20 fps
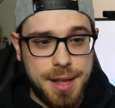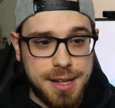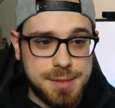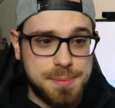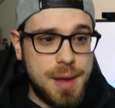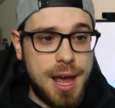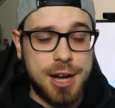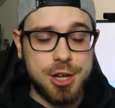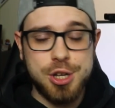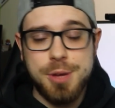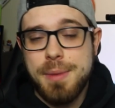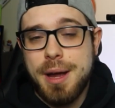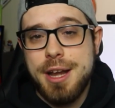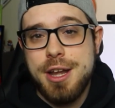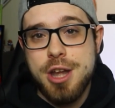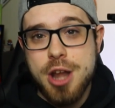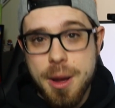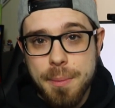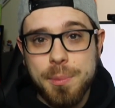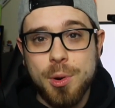That's actually my
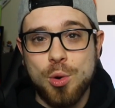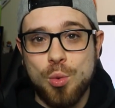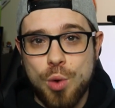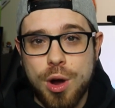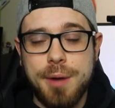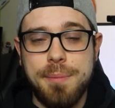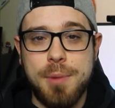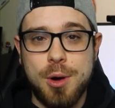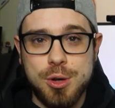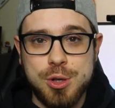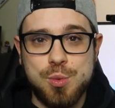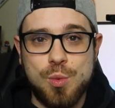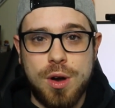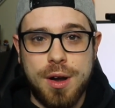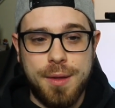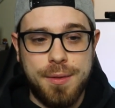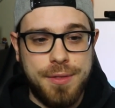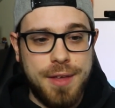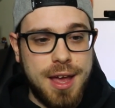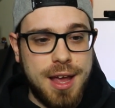number one most
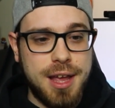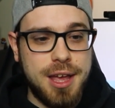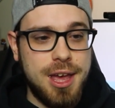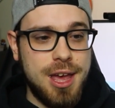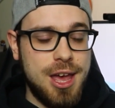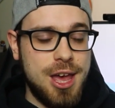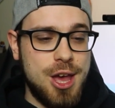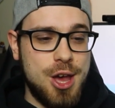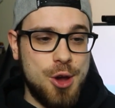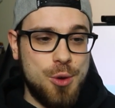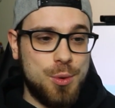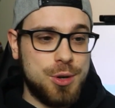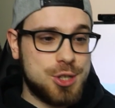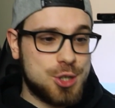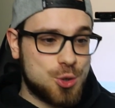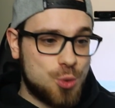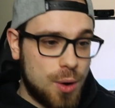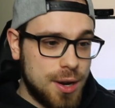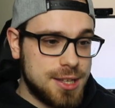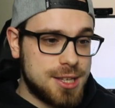wanted thing, which
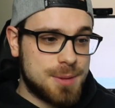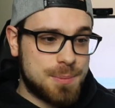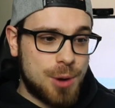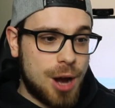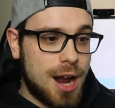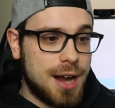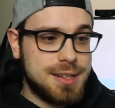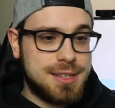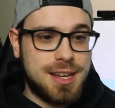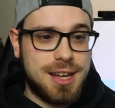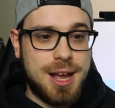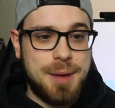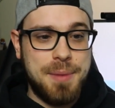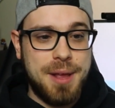is quite surprising.